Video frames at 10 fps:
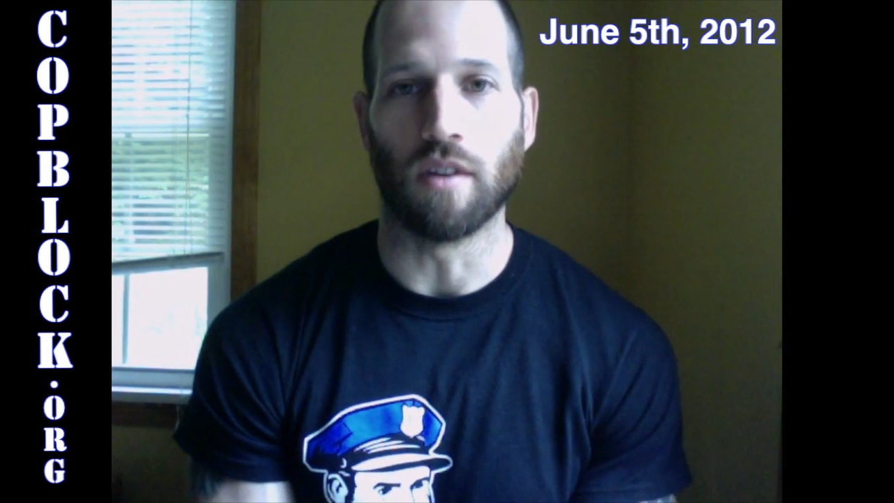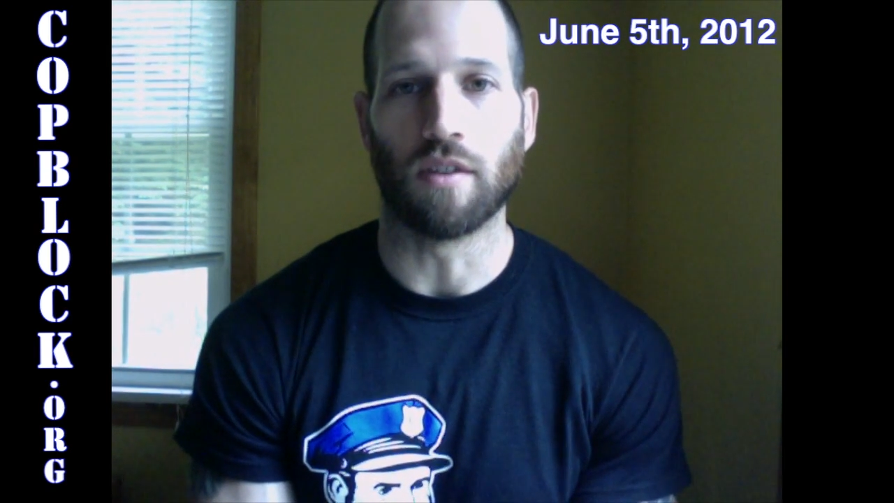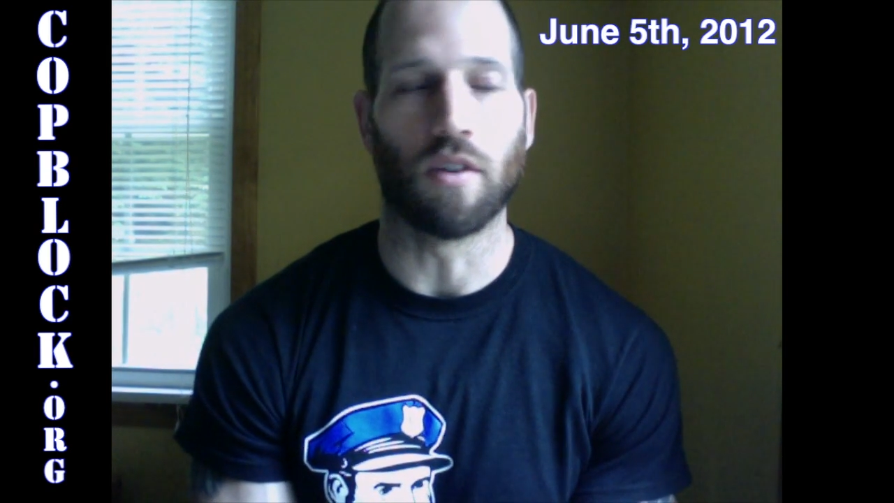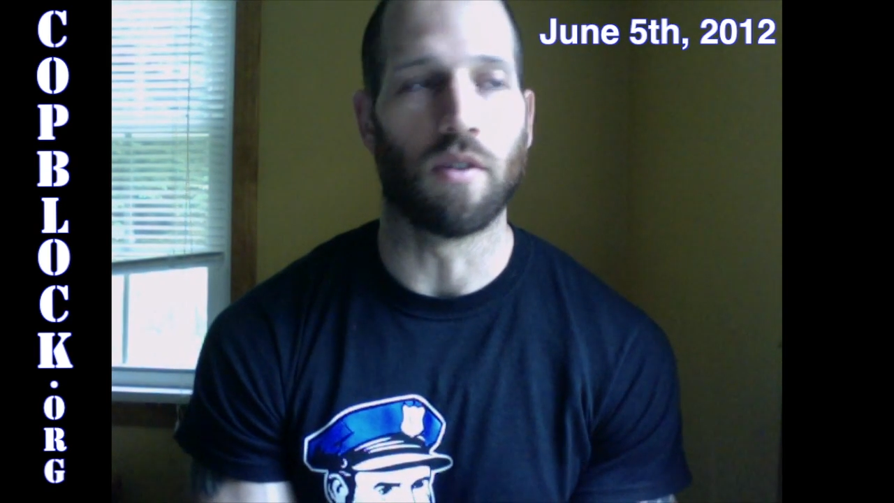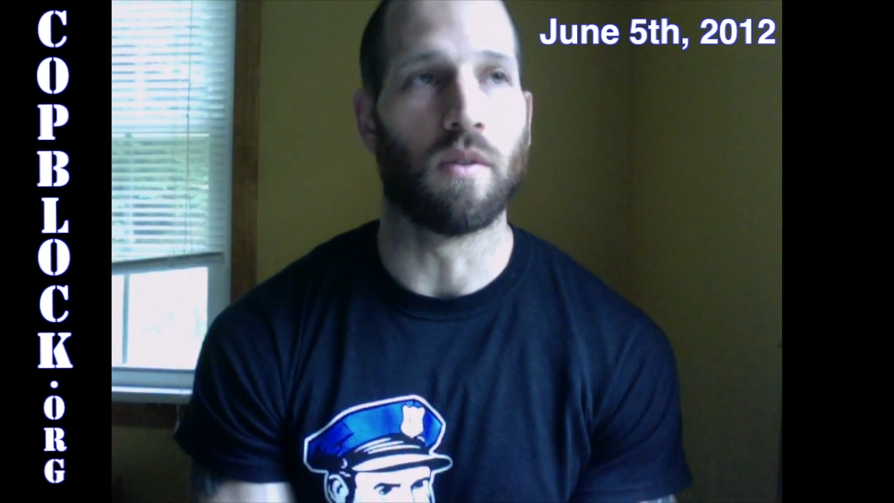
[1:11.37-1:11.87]

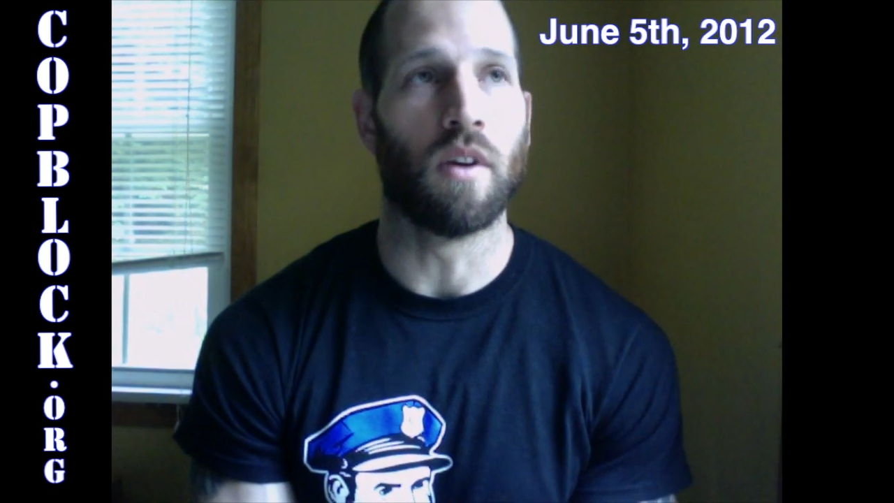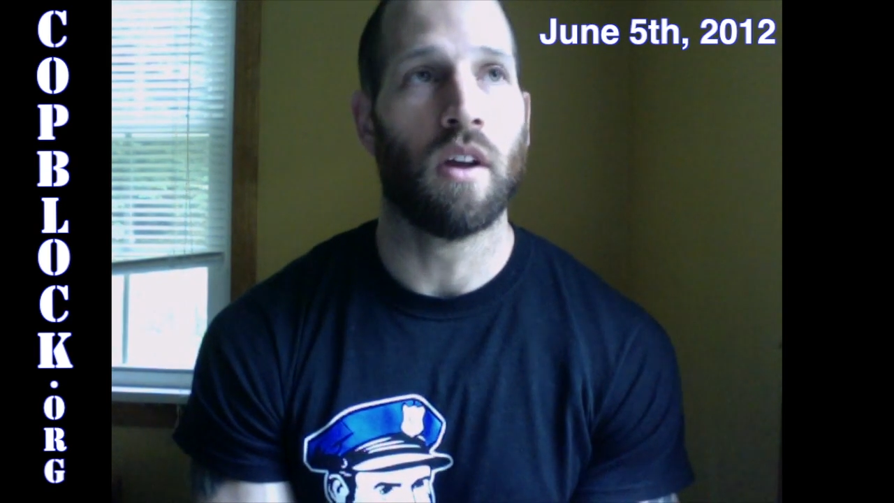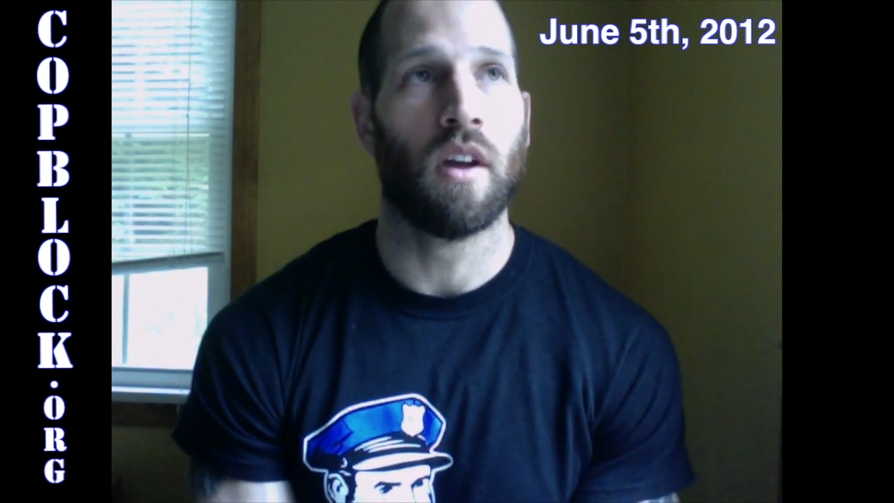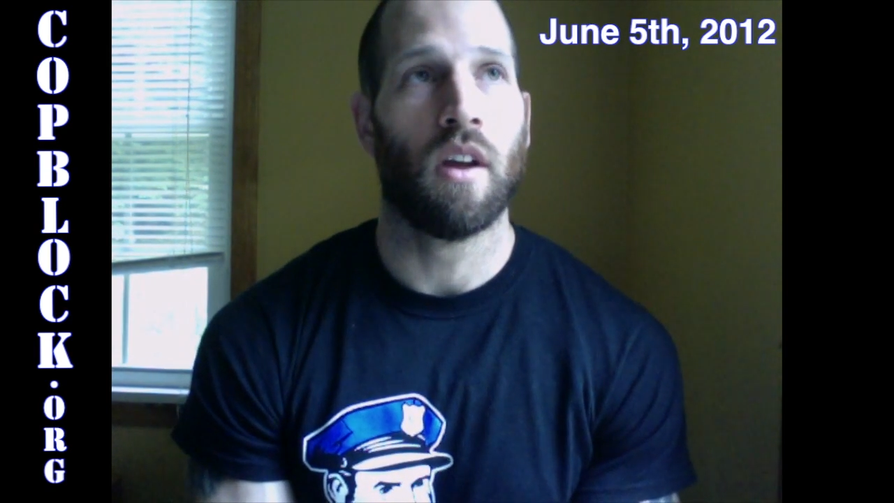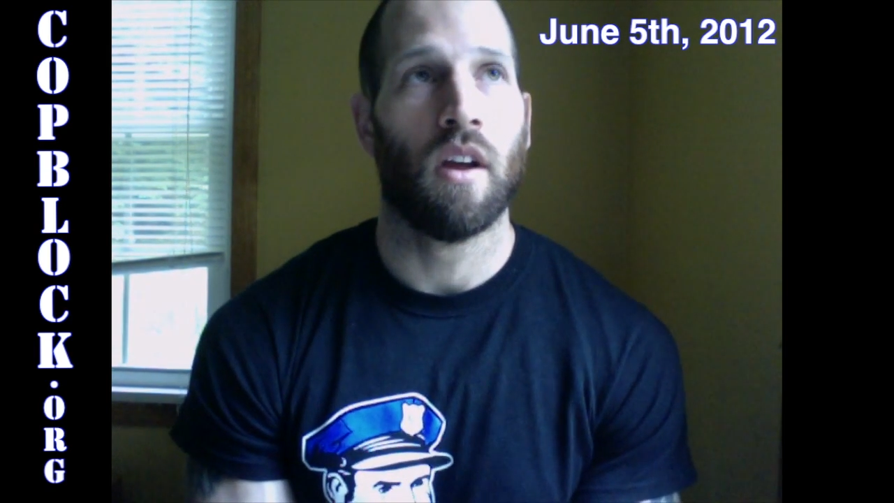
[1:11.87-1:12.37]
So
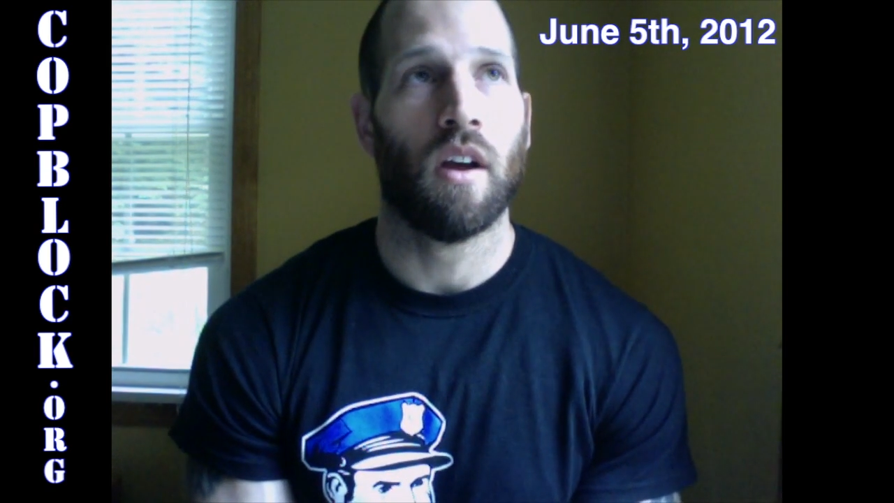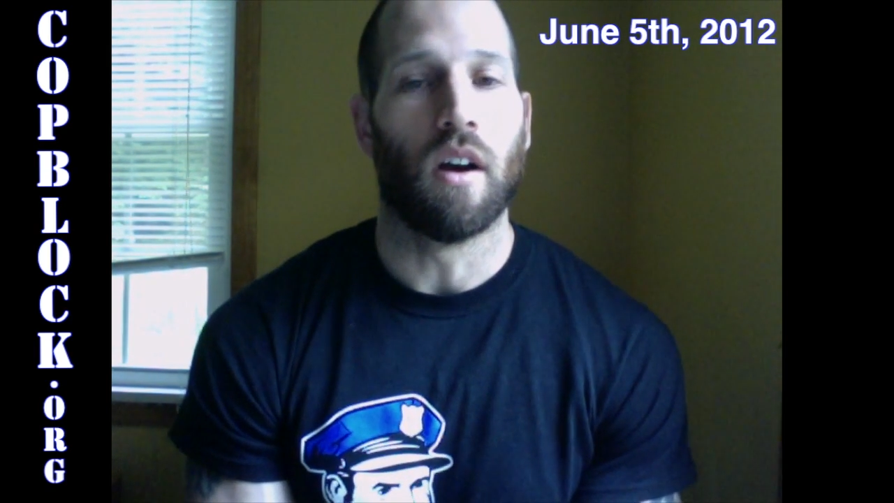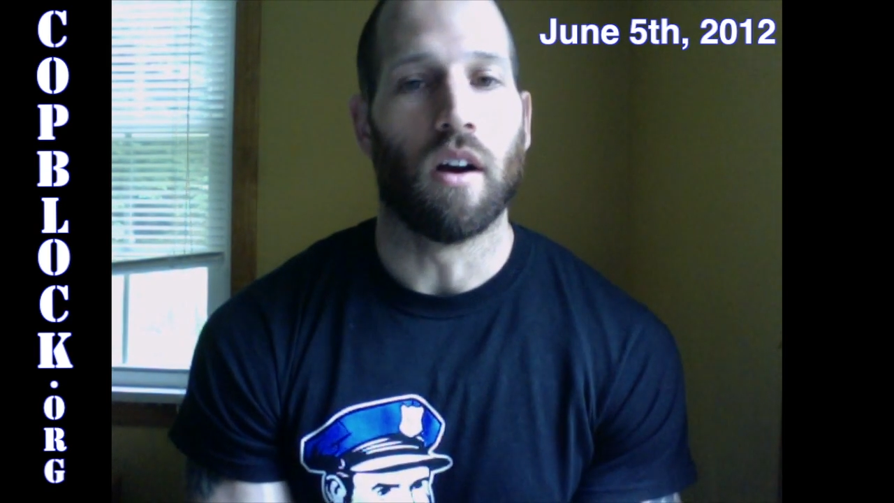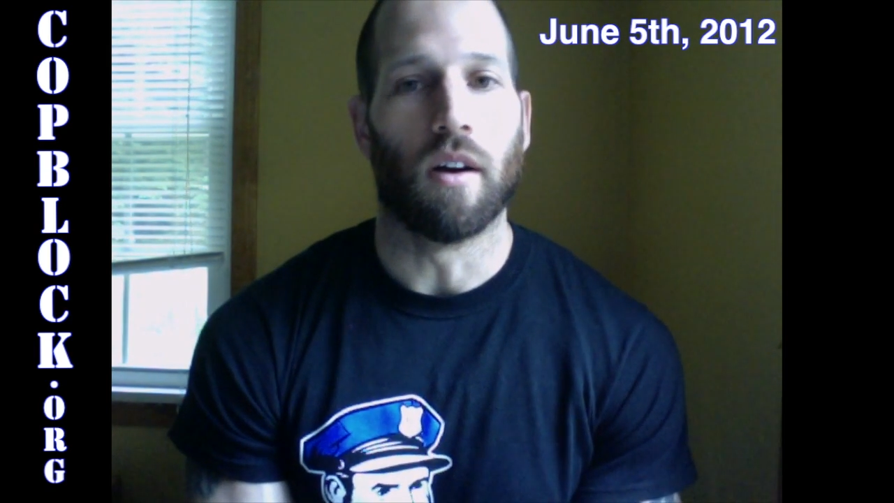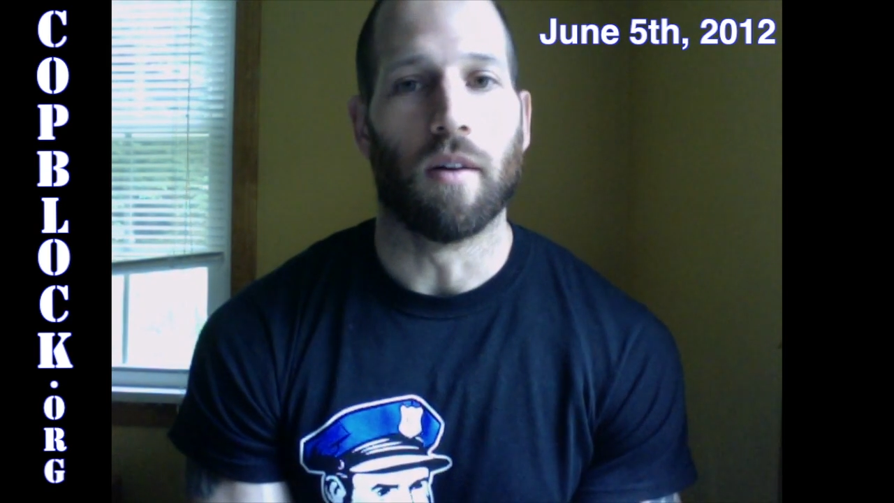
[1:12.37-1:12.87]

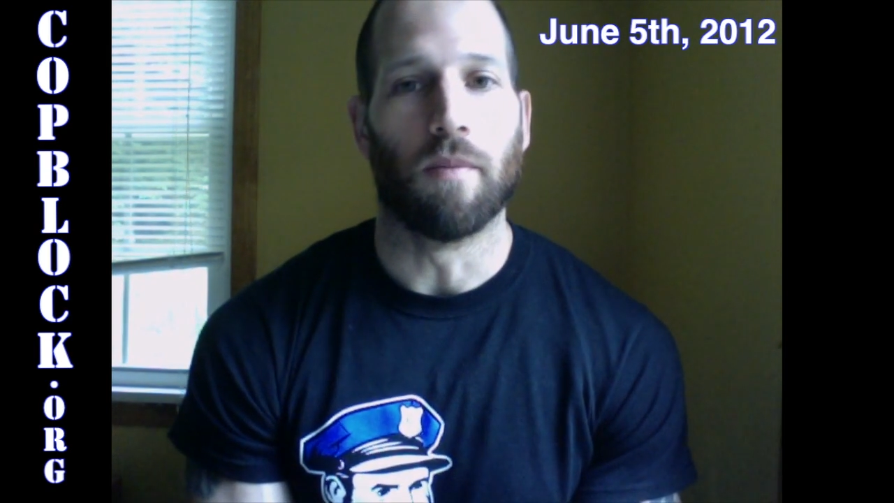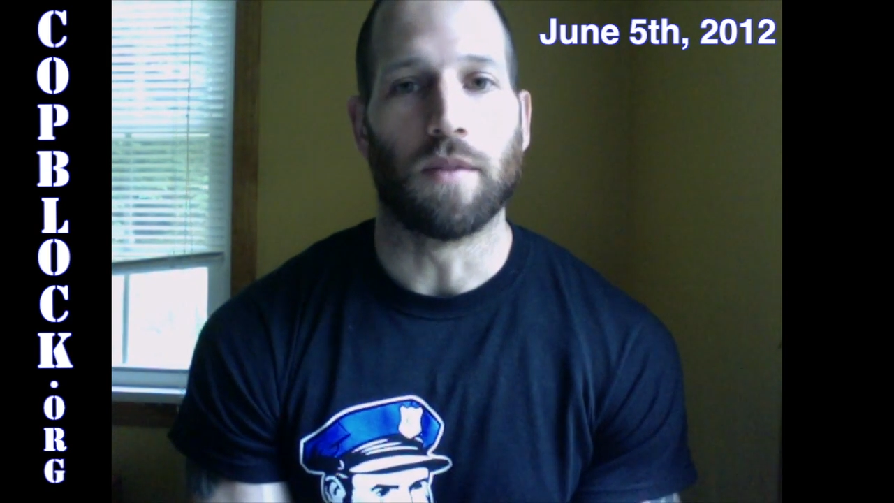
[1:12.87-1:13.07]
um,